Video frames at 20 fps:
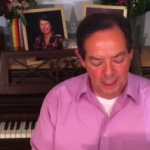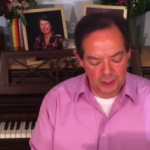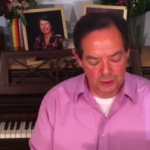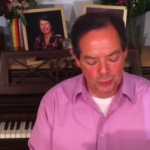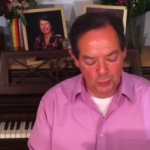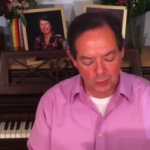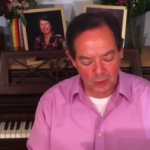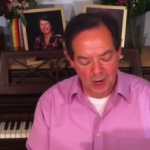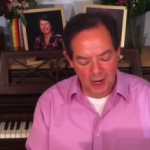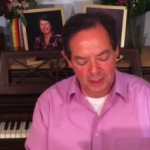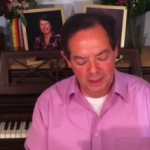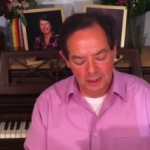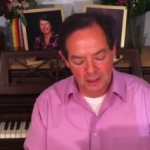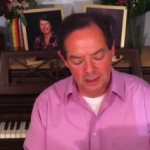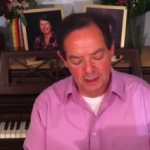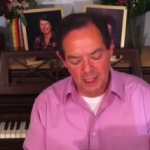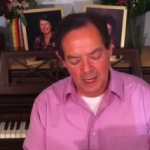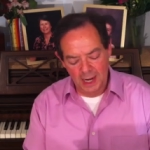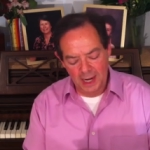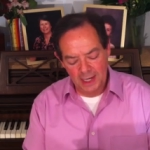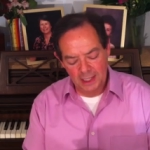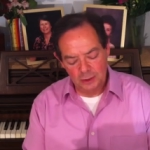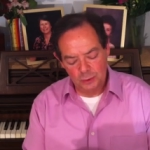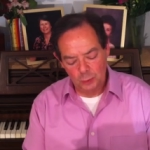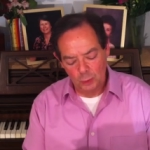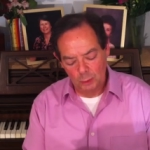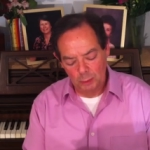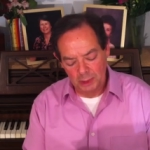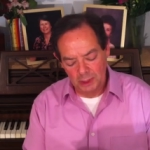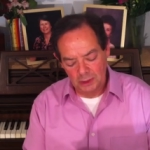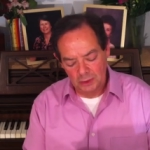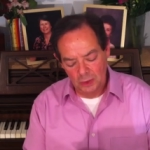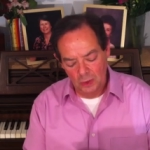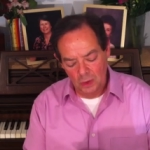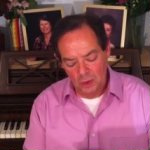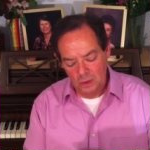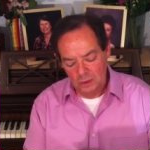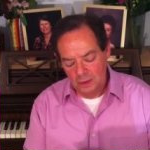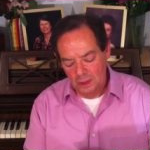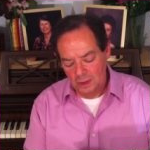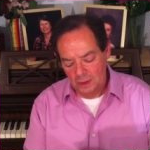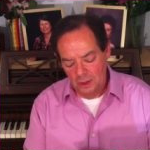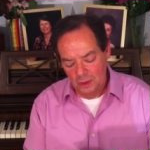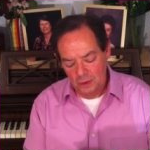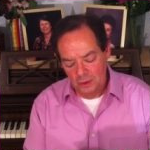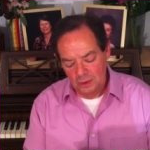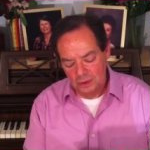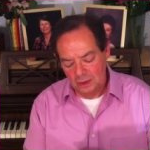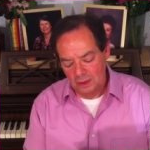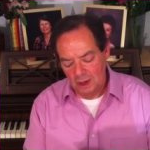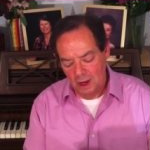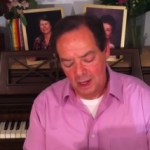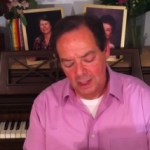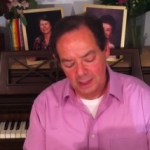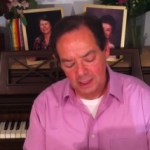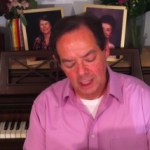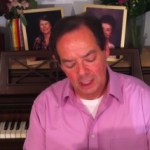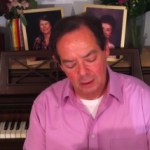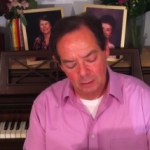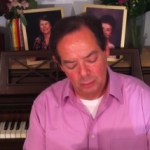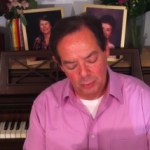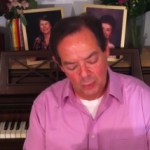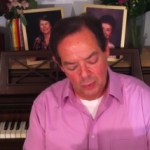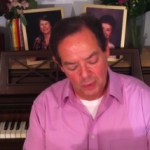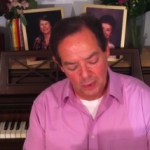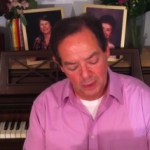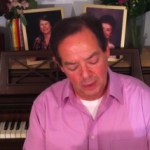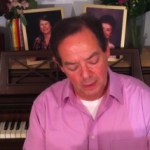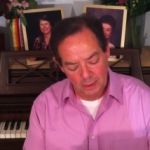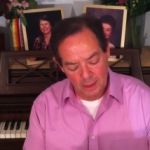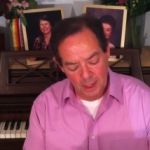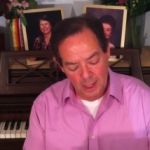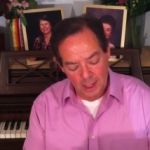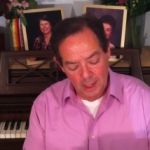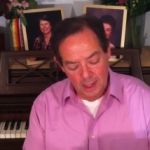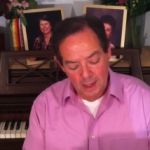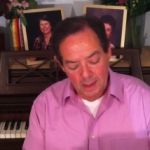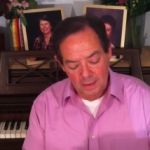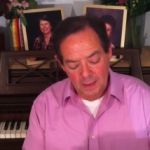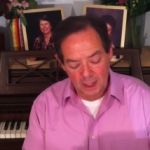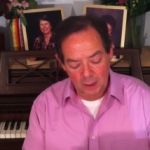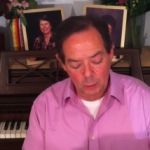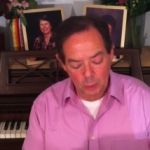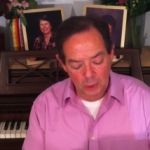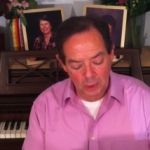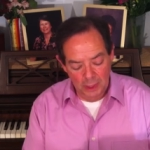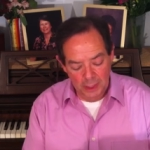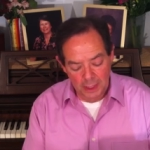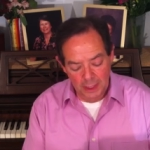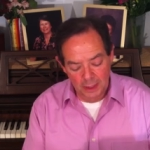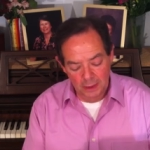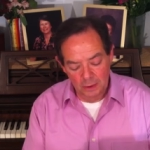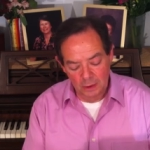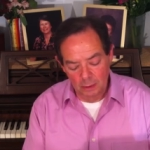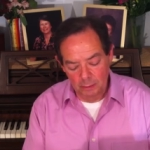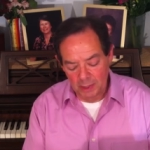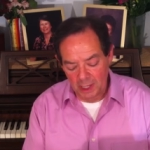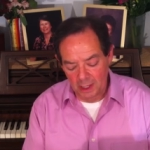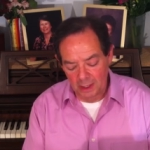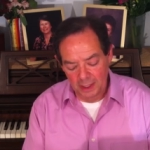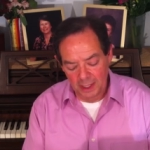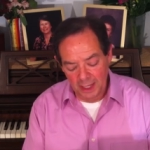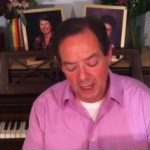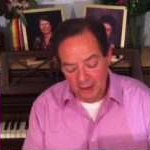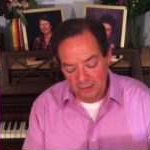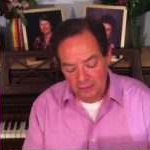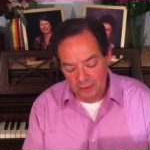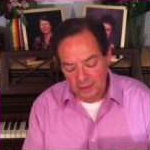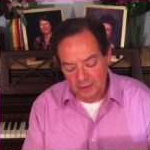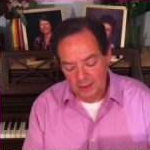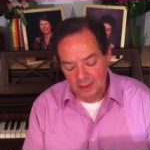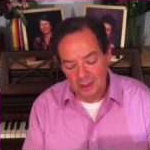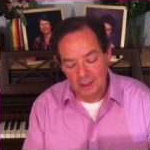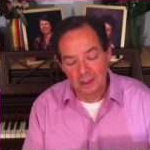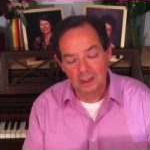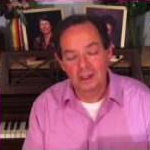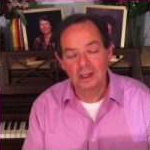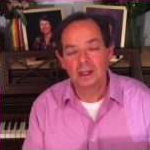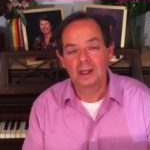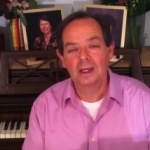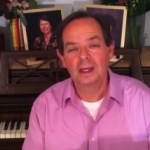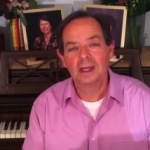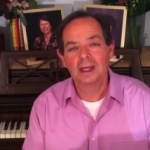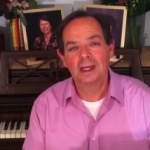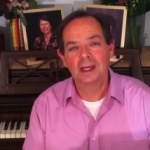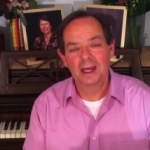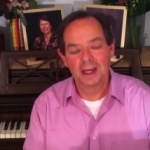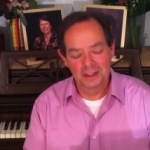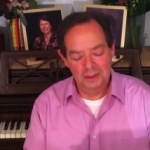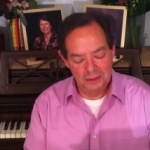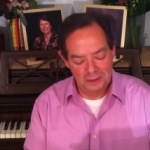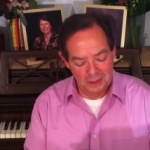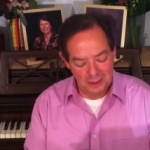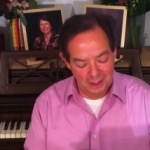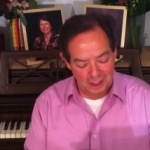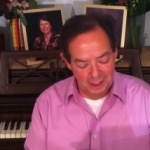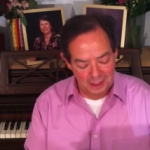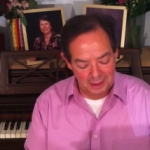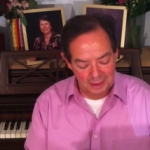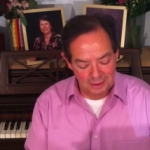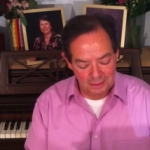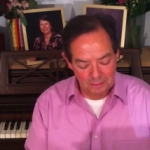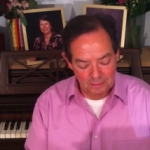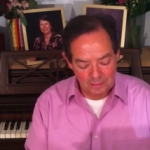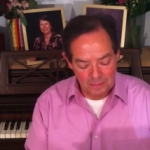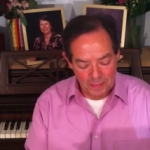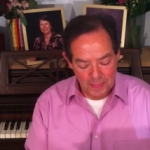His righteous acts will be told to those not yet born. They will hear about everything he has done.